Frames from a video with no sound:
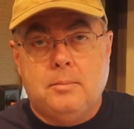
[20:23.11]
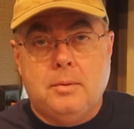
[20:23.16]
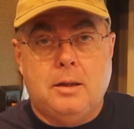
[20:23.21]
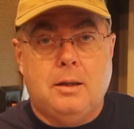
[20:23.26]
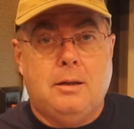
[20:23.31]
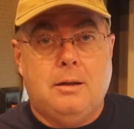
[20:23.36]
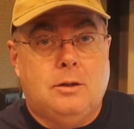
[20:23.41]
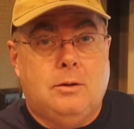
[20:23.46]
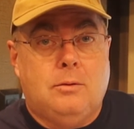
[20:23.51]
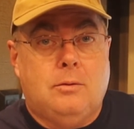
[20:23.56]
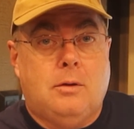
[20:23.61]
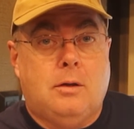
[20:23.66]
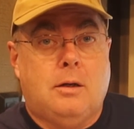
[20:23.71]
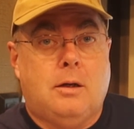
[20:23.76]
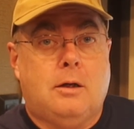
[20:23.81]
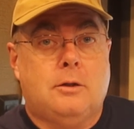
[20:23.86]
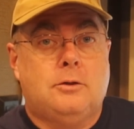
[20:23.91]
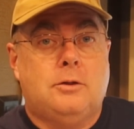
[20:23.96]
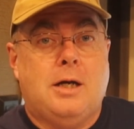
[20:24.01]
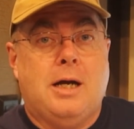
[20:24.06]
but also on
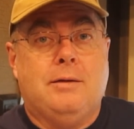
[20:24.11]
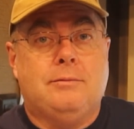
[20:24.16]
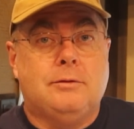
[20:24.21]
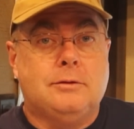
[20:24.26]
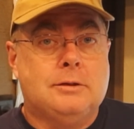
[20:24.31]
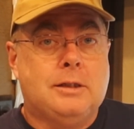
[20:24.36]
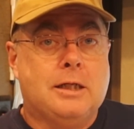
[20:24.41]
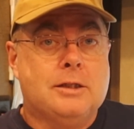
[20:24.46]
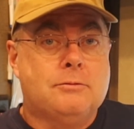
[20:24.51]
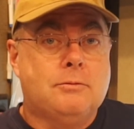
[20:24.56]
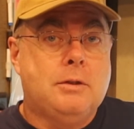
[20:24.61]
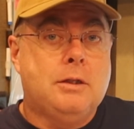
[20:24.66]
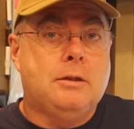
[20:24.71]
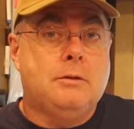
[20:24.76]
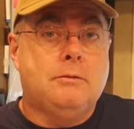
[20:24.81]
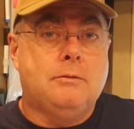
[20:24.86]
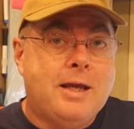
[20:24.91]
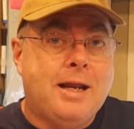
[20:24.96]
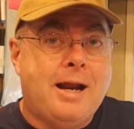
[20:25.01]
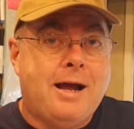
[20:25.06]
our travels as we
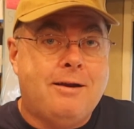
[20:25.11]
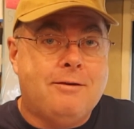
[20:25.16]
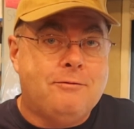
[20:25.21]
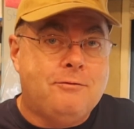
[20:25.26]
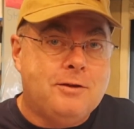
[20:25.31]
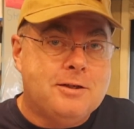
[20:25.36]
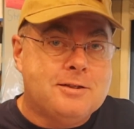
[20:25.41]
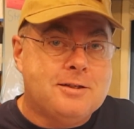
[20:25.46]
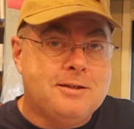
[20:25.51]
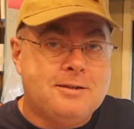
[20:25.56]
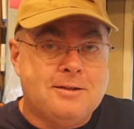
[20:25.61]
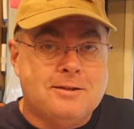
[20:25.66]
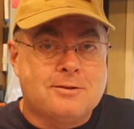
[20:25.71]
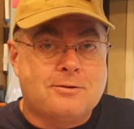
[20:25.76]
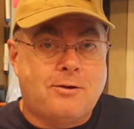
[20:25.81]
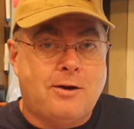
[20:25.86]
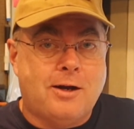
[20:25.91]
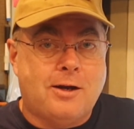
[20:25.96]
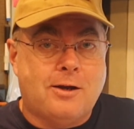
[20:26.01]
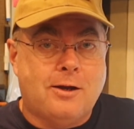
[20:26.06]
get out and visit this
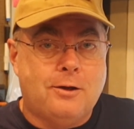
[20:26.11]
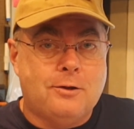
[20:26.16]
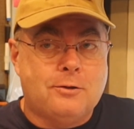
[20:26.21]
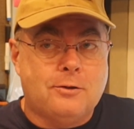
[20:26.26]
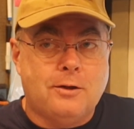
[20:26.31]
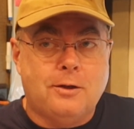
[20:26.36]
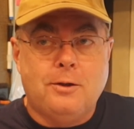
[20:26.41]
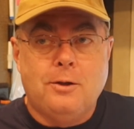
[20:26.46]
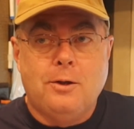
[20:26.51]
great country.